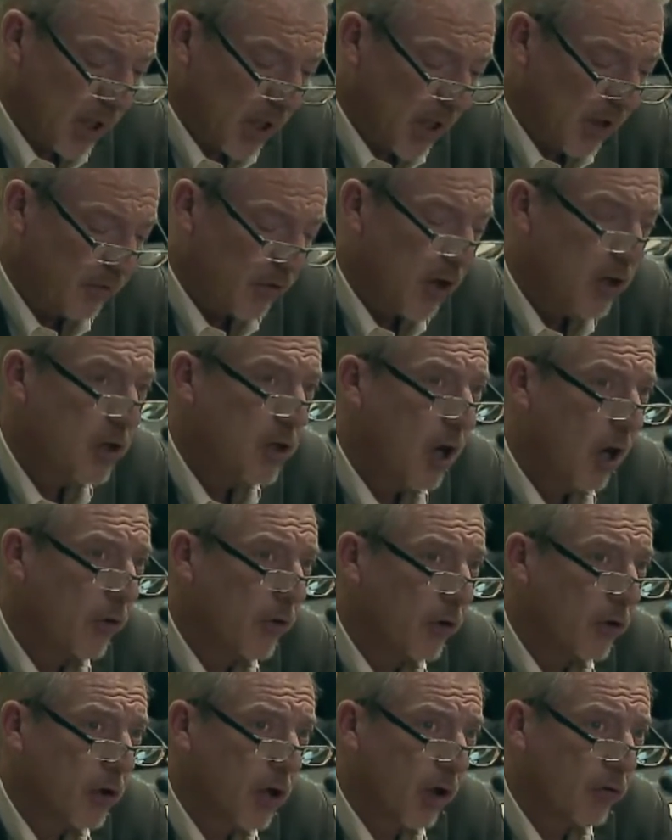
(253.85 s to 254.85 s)
If
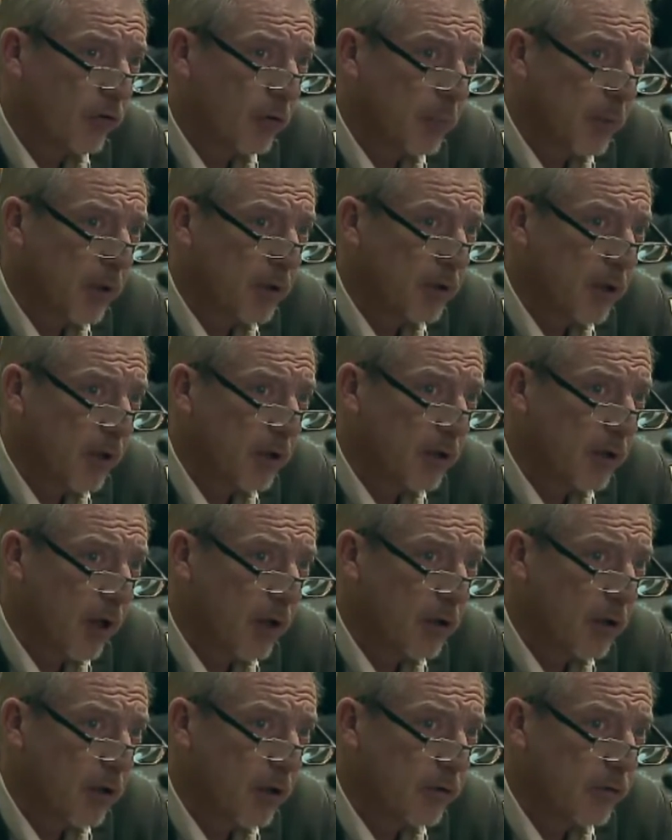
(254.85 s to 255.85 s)
another government had
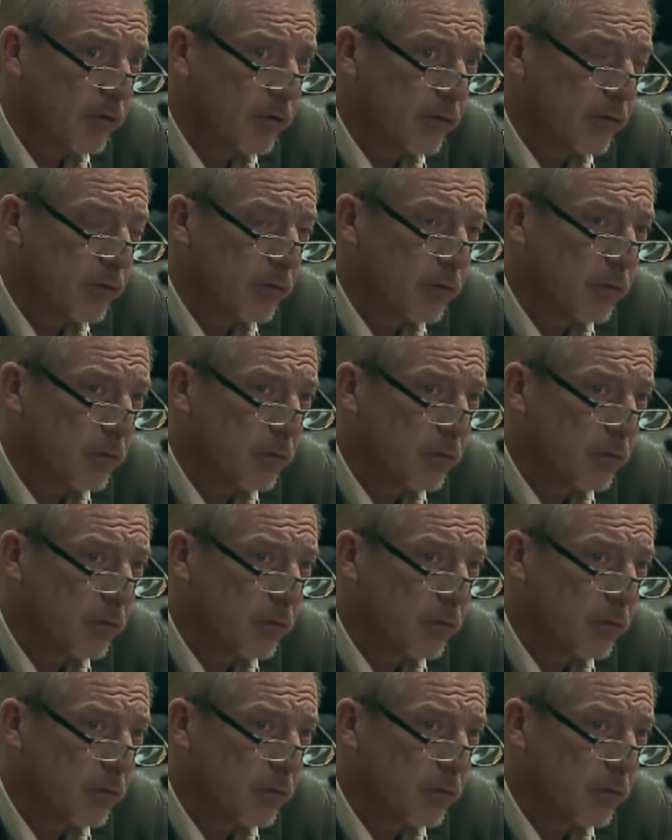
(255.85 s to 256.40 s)
done this,